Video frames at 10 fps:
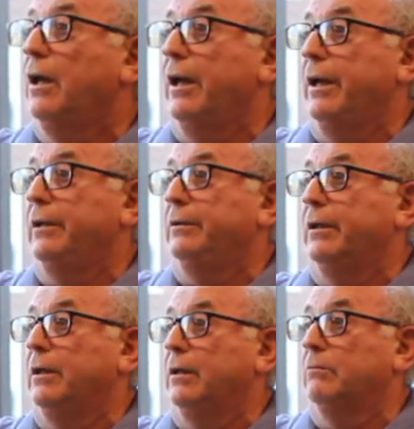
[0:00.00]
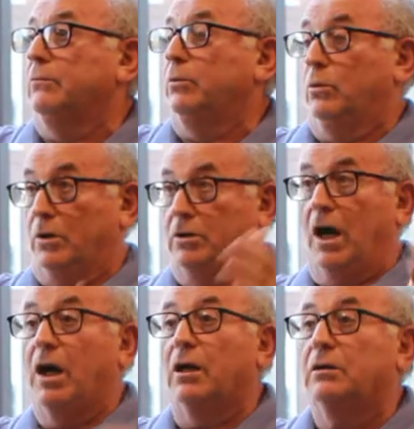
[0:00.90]
and worked
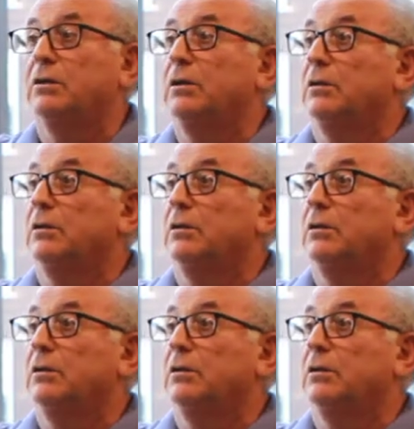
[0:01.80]
hard.